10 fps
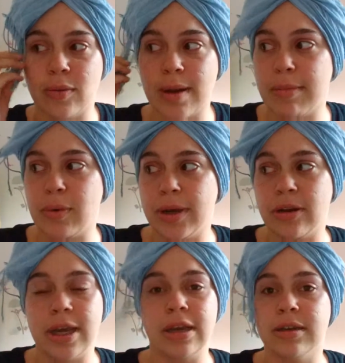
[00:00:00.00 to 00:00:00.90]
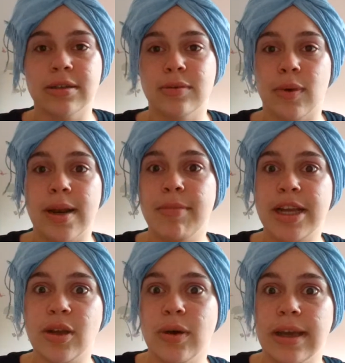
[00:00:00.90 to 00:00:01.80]
What am I wearing? What am
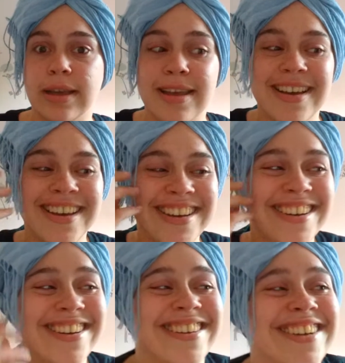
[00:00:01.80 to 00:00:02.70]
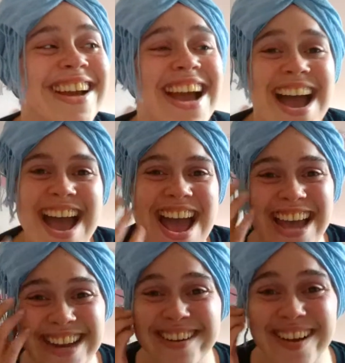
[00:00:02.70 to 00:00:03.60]
I doing?
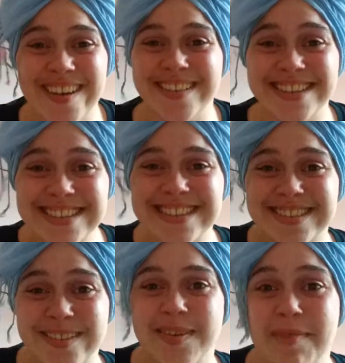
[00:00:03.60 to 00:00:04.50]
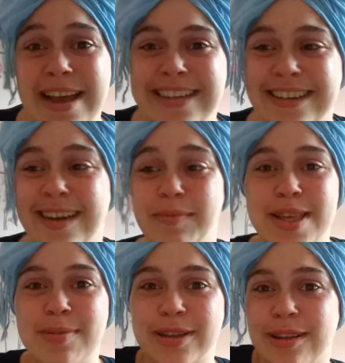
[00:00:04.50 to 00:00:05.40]
I don't know. This is a reminder. I'm
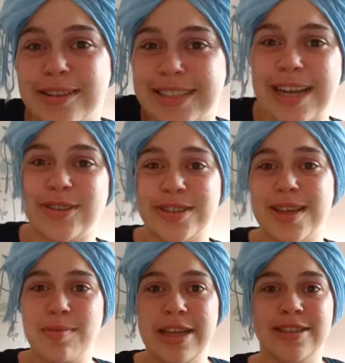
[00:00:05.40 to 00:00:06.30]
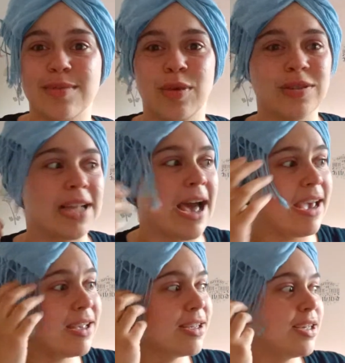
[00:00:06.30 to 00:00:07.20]
keeping the law, statutes, and commands of the Most High.
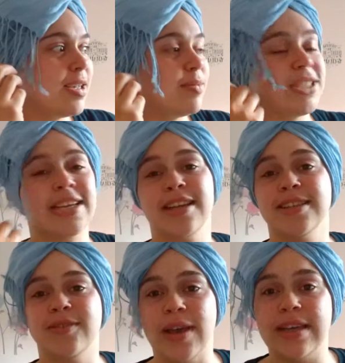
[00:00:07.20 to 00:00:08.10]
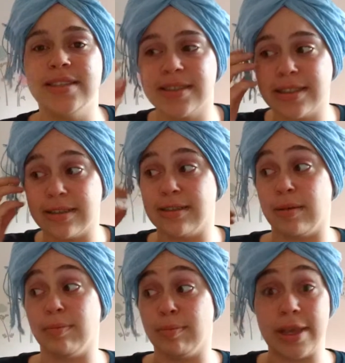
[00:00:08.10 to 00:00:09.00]
I'm seeking His face.
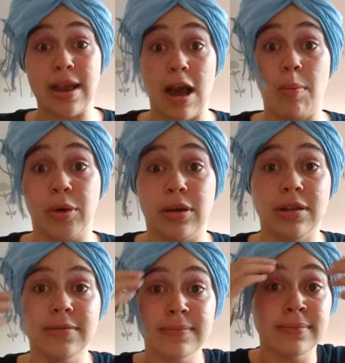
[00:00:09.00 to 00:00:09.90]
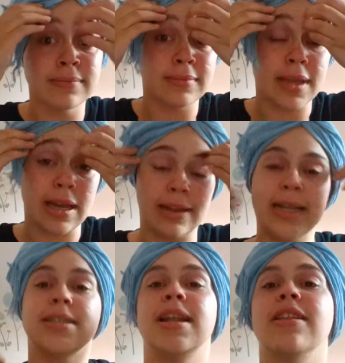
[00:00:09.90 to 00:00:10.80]
I'm being humble.
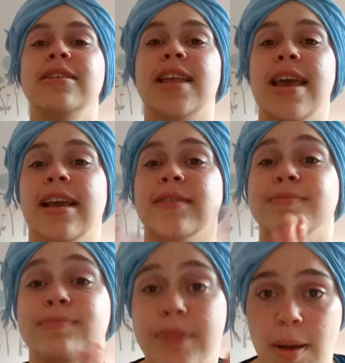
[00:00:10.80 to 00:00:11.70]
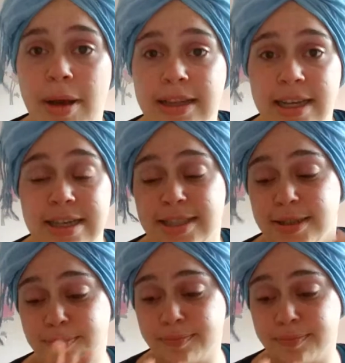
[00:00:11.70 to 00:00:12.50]
That's another thing about this.